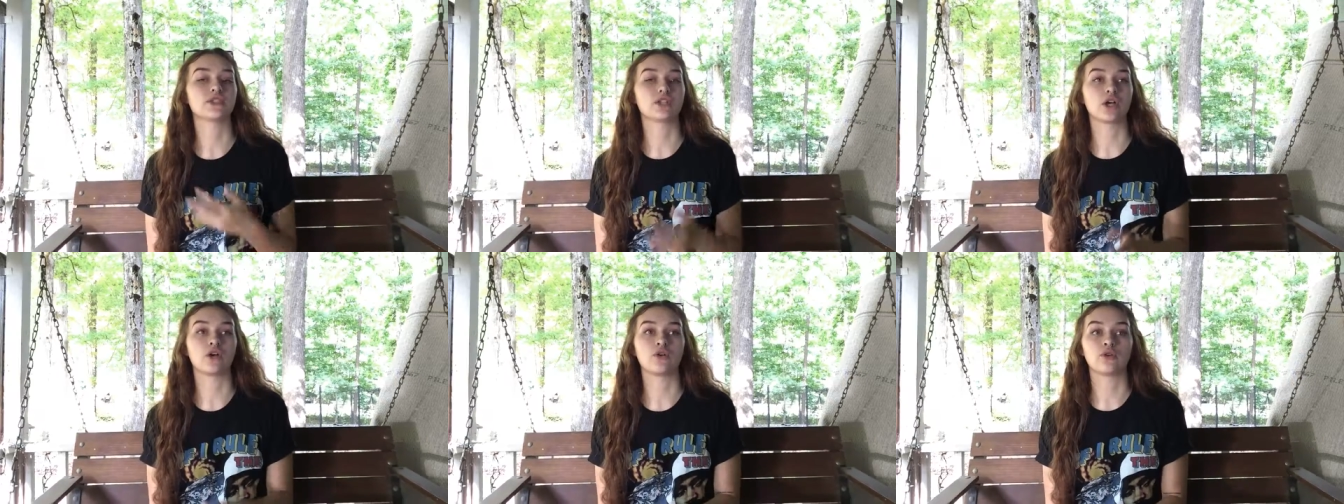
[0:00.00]

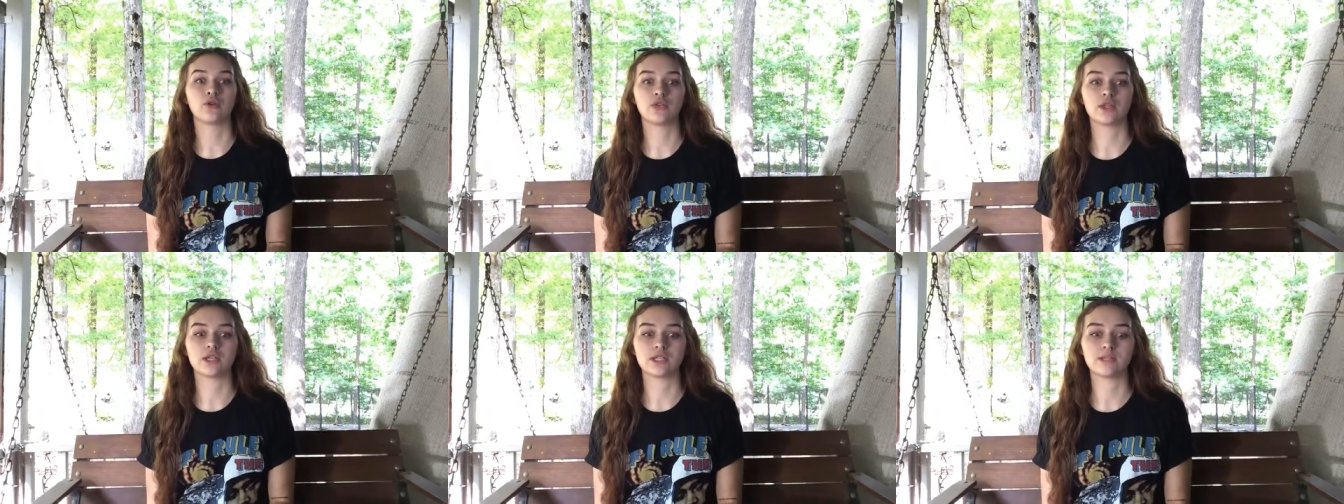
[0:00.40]
So,
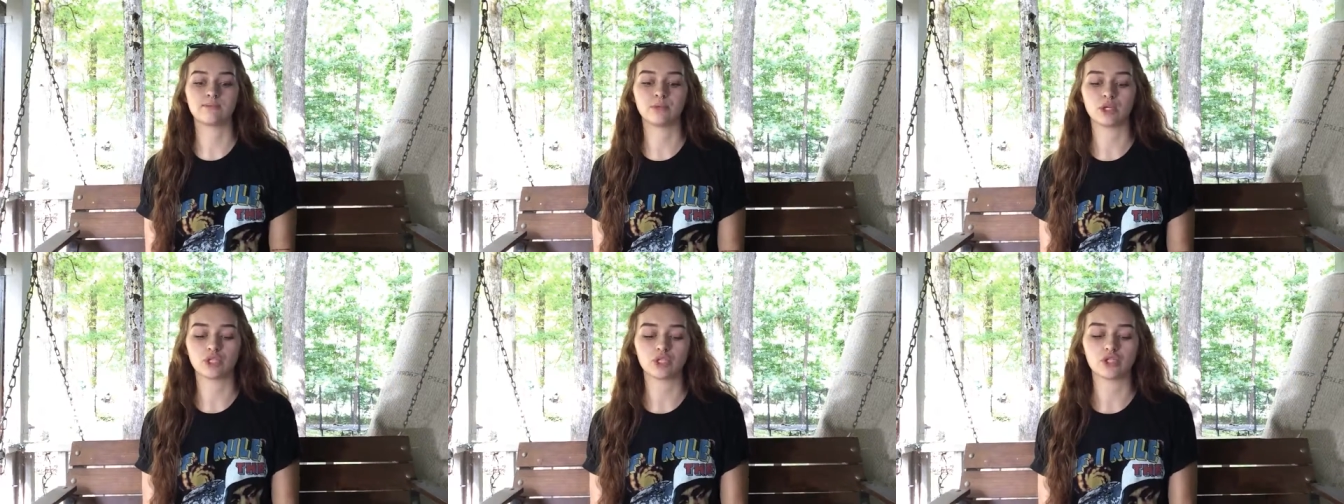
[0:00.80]
this
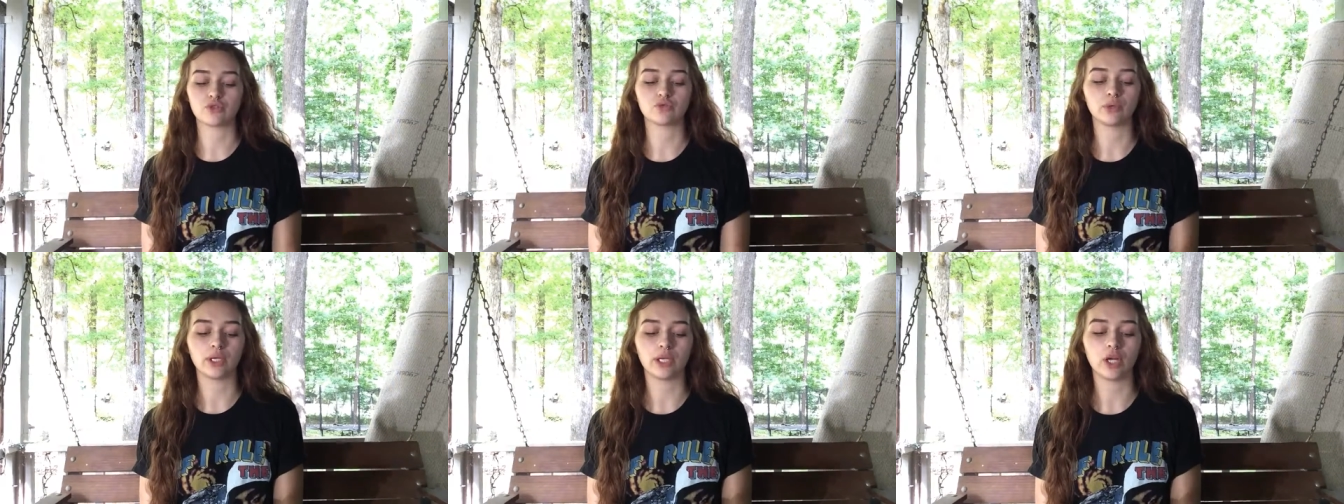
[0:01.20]
book
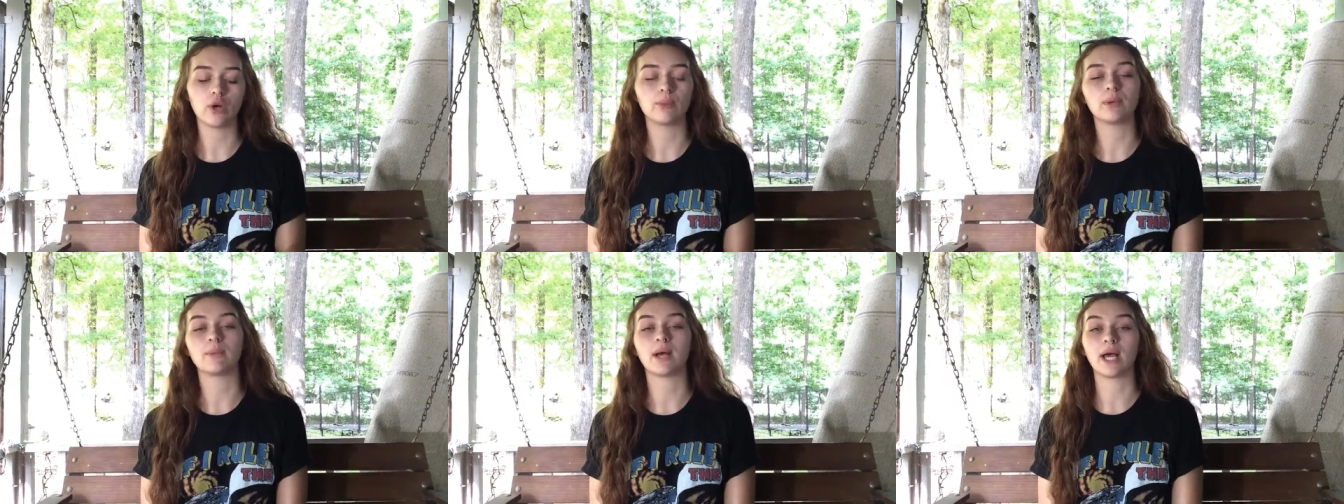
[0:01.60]
just really
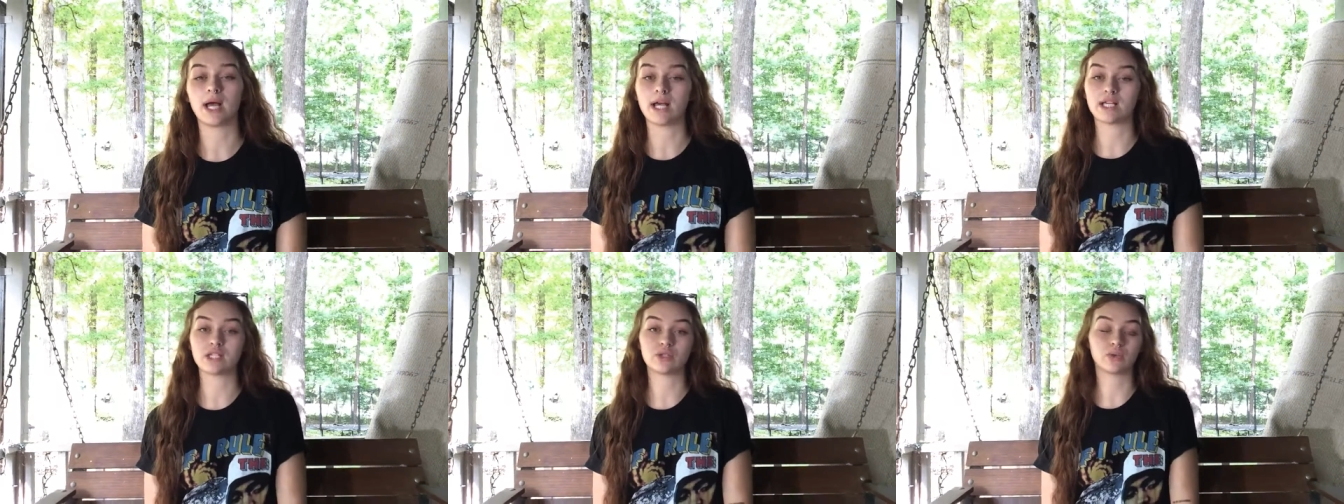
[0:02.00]
opened my
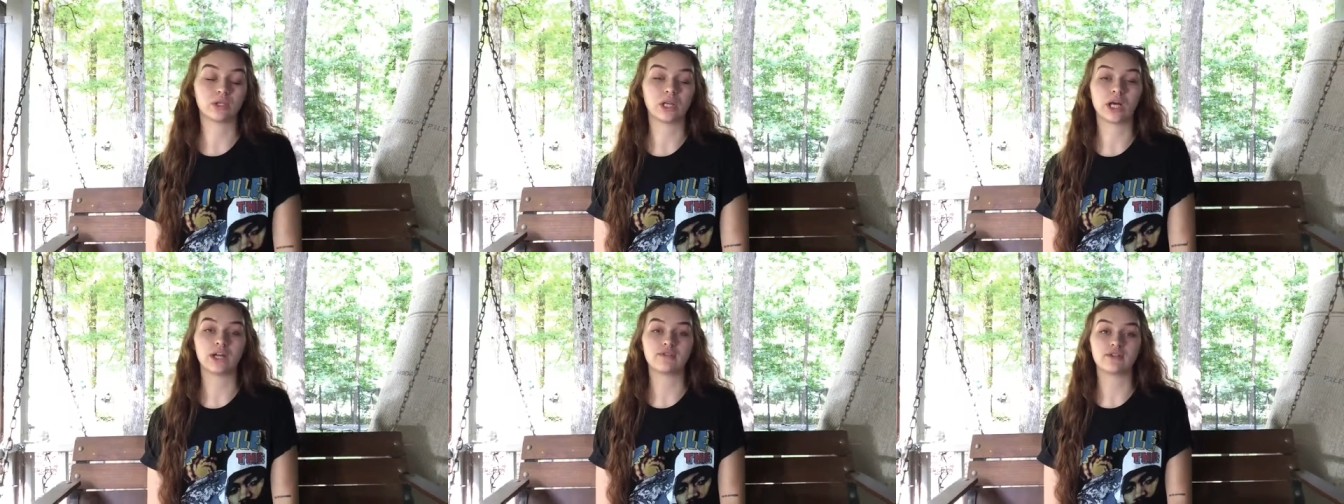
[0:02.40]
eyes to a
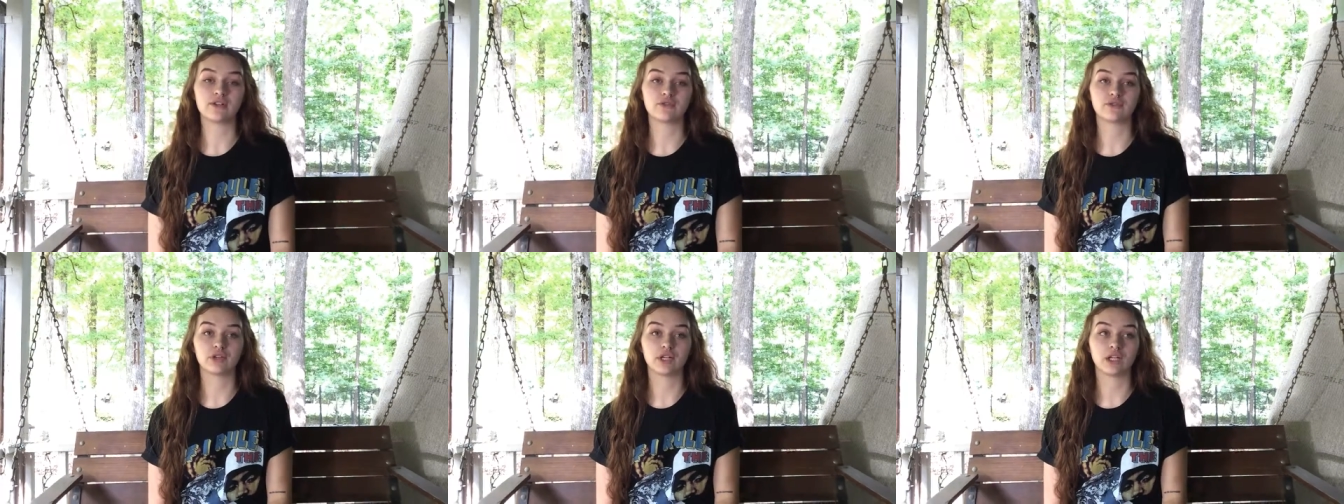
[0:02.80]
lot of
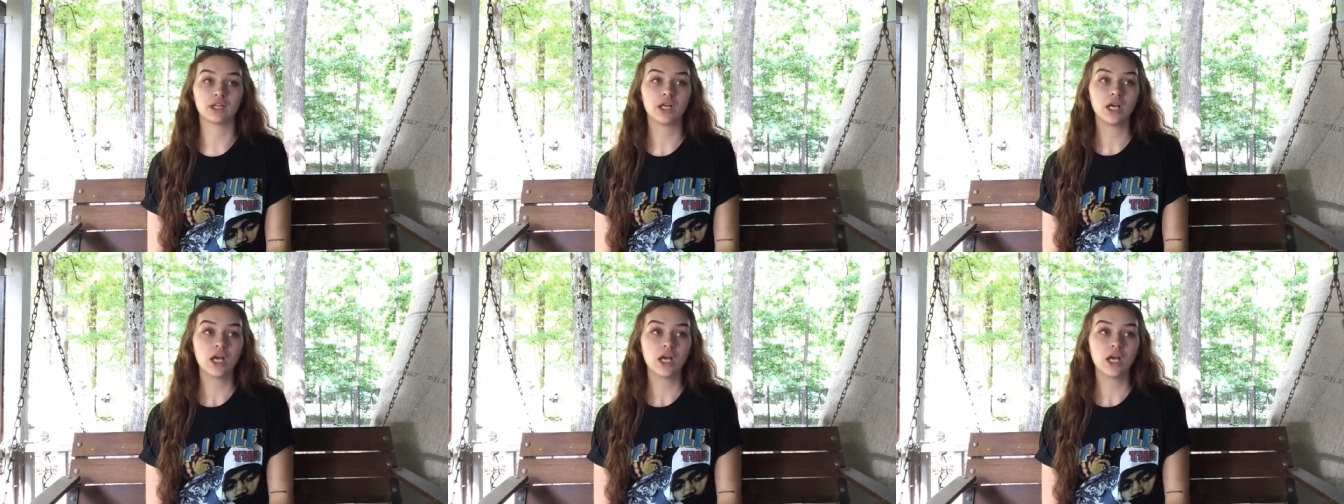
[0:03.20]
different